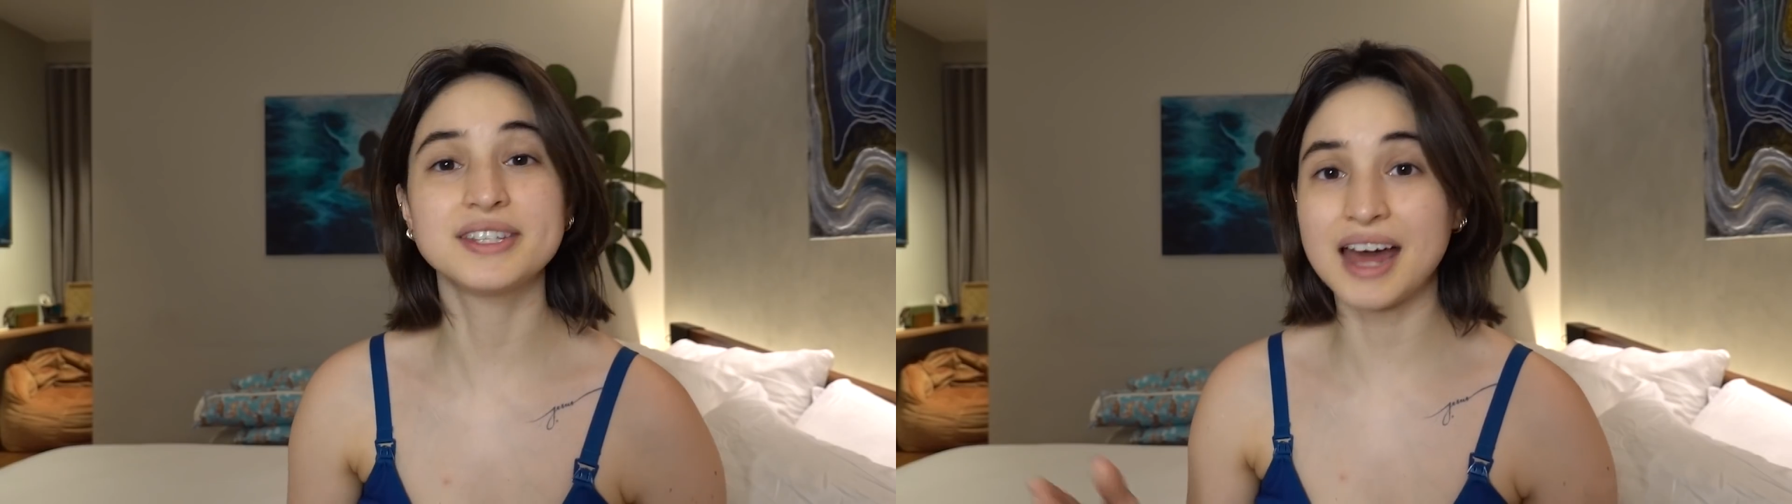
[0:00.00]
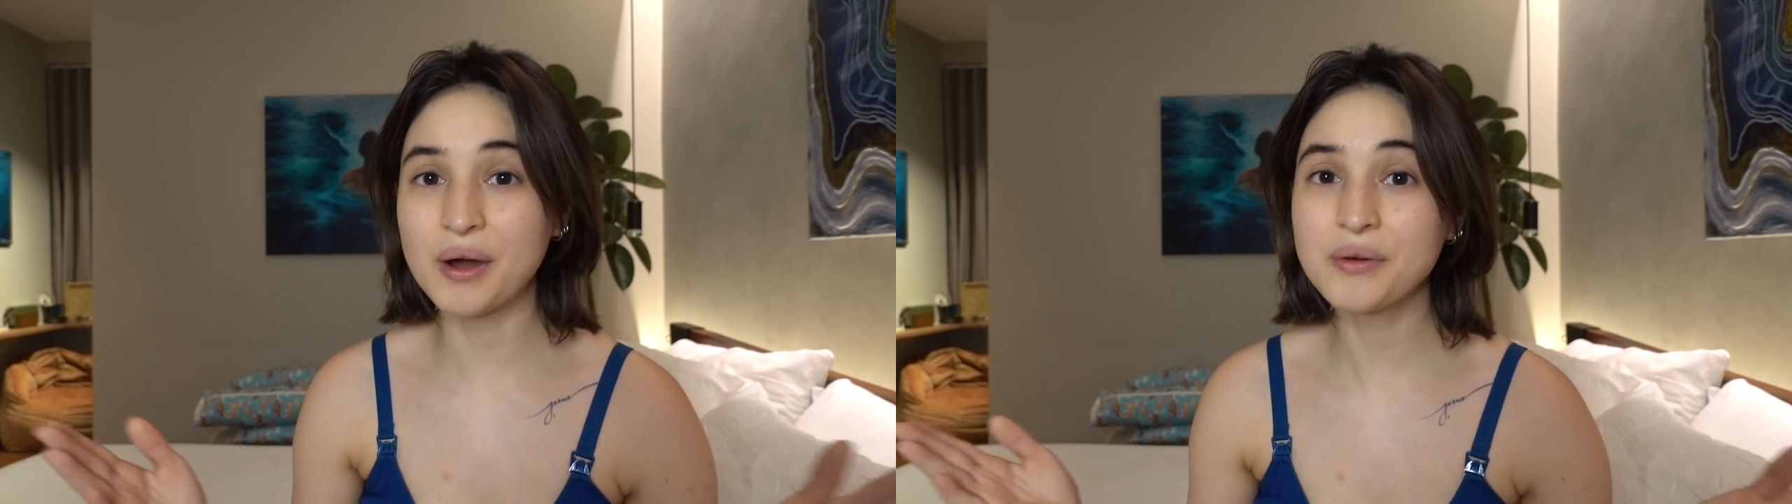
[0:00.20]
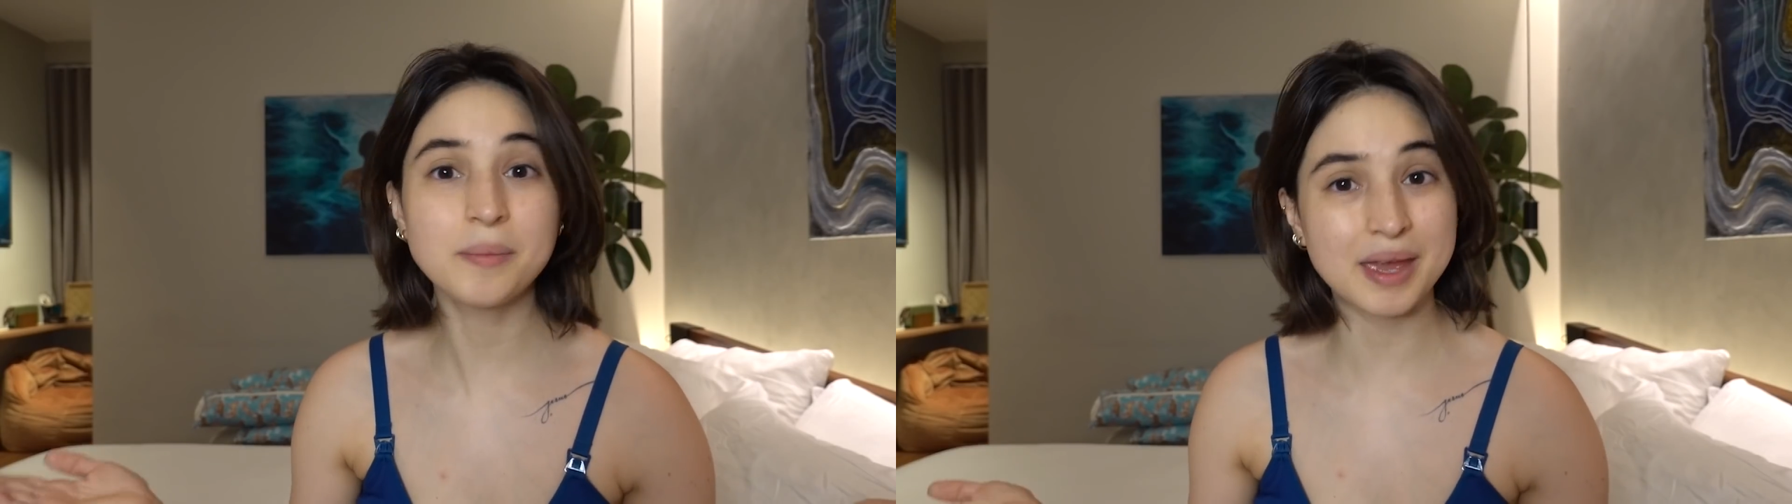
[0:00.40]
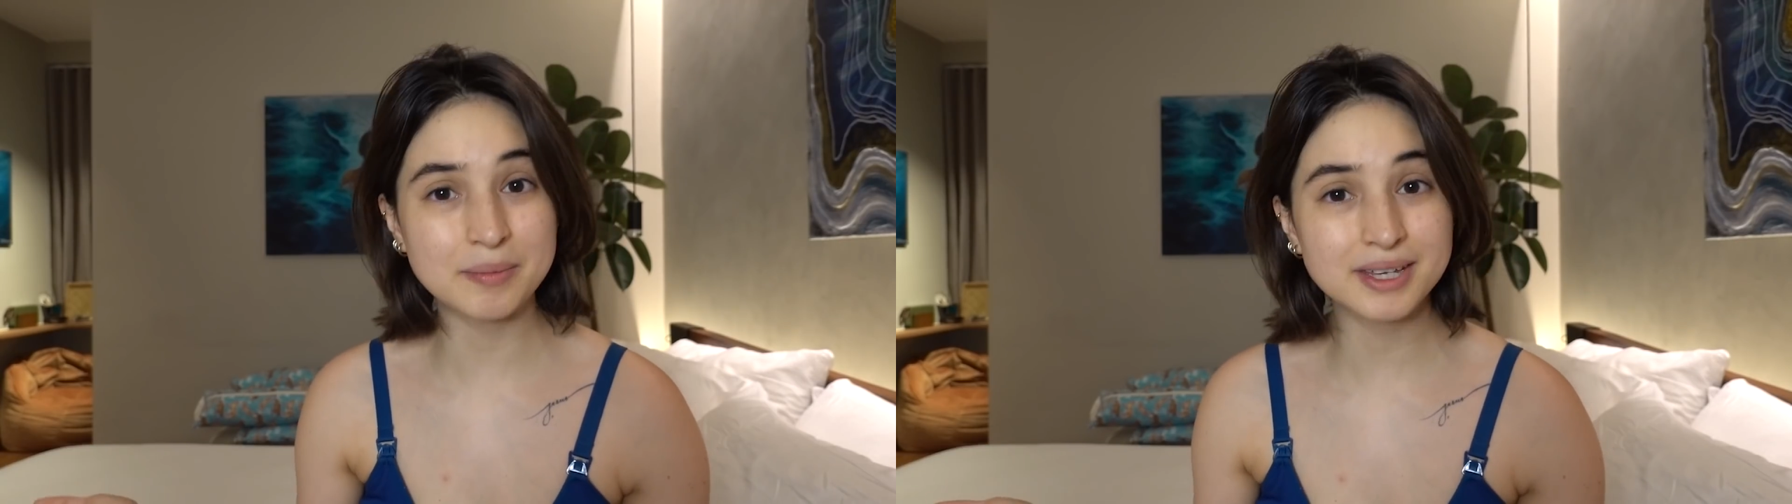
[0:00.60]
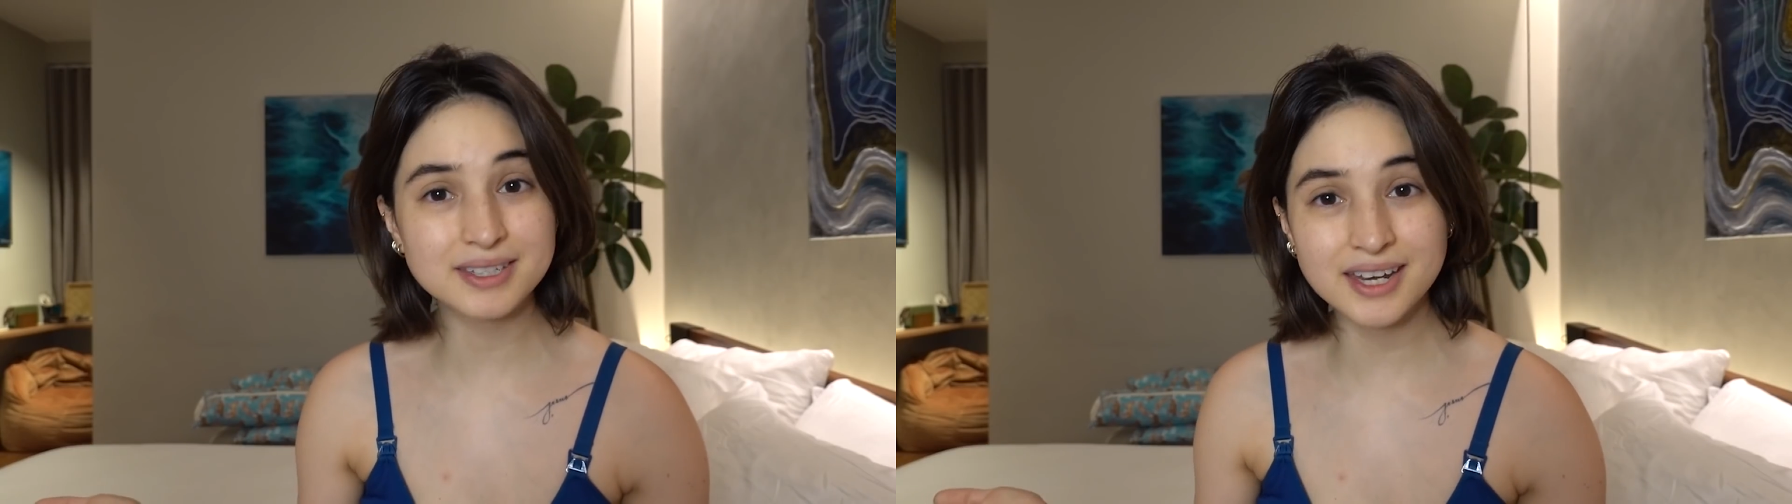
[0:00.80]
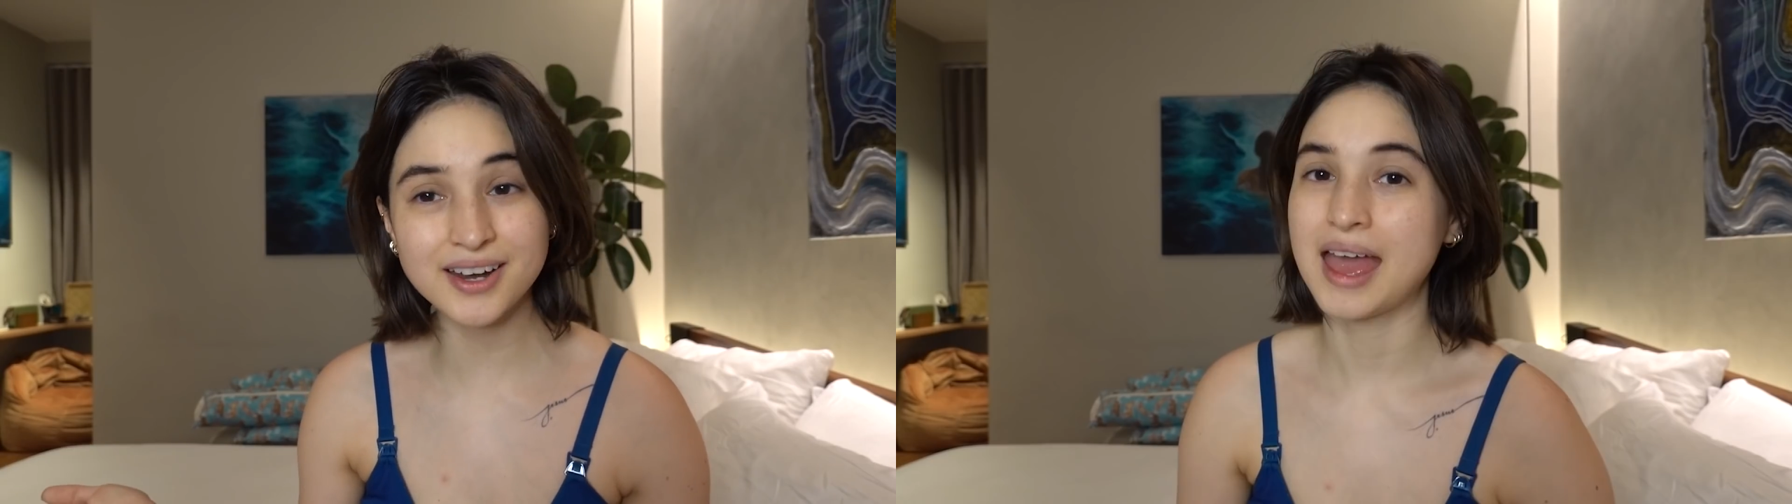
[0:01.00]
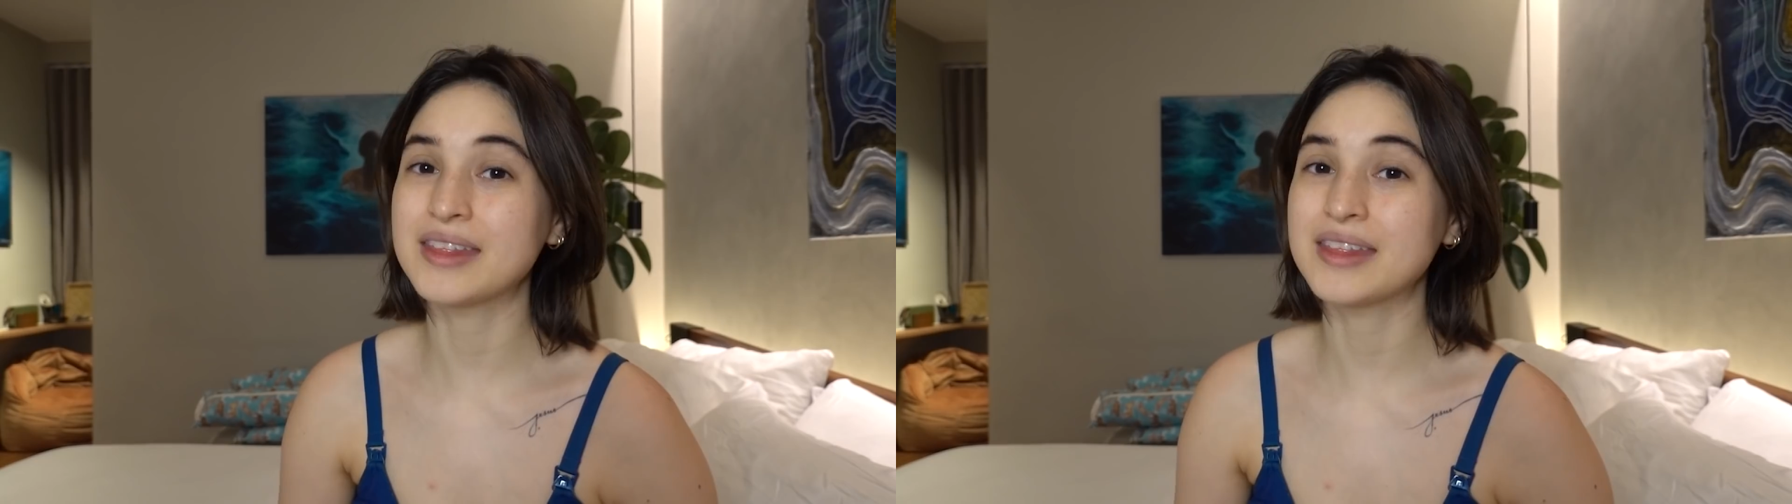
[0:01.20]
now the baby is here